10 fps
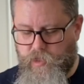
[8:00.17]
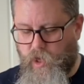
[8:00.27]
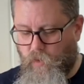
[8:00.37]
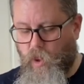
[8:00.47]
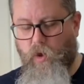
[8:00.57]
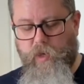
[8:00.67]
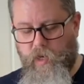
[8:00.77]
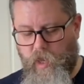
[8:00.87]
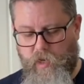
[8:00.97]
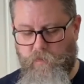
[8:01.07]
go along
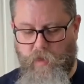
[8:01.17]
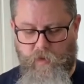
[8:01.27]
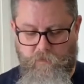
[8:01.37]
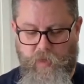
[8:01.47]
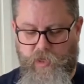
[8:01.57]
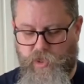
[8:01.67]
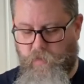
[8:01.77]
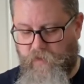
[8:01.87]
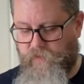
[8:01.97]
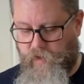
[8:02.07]
and pinch
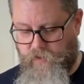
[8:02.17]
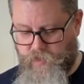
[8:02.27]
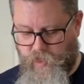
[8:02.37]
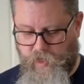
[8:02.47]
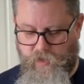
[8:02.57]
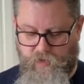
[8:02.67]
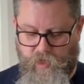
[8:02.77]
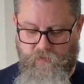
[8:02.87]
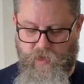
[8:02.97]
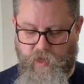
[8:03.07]
my fingers together to
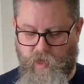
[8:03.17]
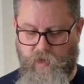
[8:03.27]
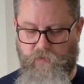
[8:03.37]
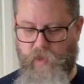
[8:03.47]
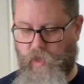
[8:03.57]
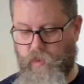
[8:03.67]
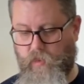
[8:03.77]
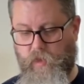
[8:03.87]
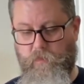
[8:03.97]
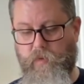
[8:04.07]
give it kind of a
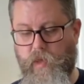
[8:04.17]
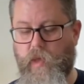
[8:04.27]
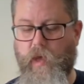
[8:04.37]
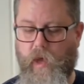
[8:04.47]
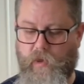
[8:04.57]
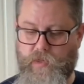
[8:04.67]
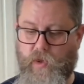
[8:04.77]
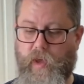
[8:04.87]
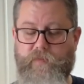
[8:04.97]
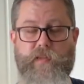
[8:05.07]
lip. I also
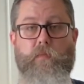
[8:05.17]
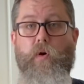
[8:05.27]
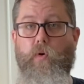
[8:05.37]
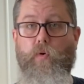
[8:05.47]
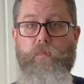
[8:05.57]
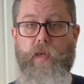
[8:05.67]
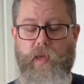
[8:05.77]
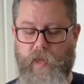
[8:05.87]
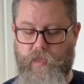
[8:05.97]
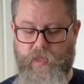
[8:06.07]
have some whole
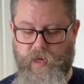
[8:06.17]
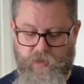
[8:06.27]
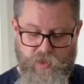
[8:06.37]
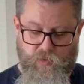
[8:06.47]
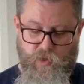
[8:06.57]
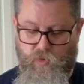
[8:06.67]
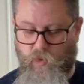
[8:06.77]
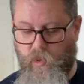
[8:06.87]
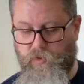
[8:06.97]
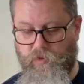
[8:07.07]
pecans here to do a
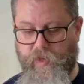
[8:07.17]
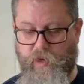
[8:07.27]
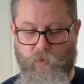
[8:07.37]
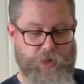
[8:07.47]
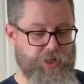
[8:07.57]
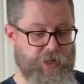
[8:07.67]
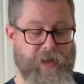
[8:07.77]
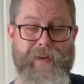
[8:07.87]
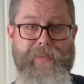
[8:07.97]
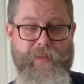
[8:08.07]
little decoration
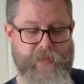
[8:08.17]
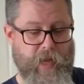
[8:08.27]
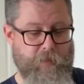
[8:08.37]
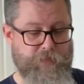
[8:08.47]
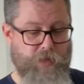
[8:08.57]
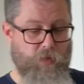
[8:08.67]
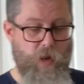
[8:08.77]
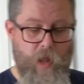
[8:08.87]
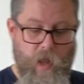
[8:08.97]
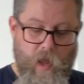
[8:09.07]
on the top. So
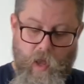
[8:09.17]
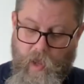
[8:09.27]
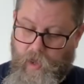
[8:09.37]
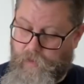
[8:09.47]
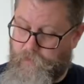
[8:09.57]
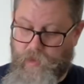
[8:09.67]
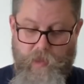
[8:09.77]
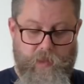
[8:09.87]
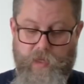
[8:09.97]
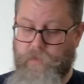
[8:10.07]

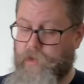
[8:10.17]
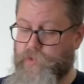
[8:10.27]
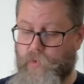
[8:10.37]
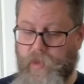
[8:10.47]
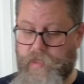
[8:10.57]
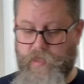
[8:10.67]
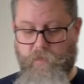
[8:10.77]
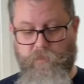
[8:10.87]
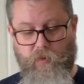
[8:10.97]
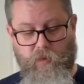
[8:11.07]
this part's really
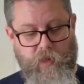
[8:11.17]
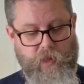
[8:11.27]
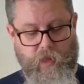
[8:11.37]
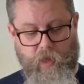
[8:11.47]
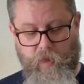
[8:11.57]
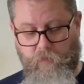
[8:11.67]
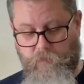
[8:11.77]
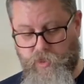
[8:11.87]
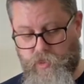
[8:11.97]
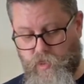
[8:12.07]
simple. I'm
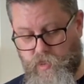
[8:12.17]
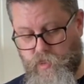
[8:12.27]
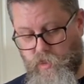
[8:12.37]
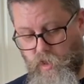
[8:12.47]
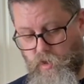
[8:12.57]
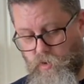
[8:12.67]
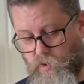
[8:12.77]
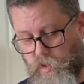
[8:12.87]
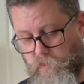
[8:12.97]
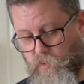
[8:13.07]
just going to
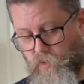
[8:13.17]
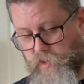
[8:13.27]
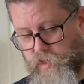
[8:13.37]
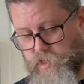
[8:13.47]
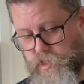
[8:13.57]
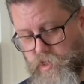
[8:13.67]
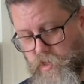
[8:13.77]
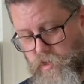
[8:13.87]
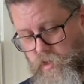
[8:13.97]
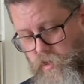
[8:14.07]
slowly pour this
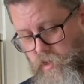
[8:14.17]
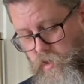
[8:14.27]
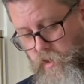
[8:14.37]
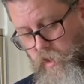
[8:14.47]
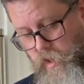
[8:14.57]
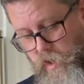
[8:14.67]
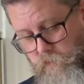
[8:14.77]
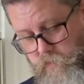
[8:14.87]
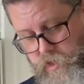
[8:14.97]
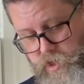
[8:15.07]

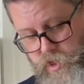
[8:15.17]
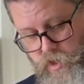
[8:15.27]
mixture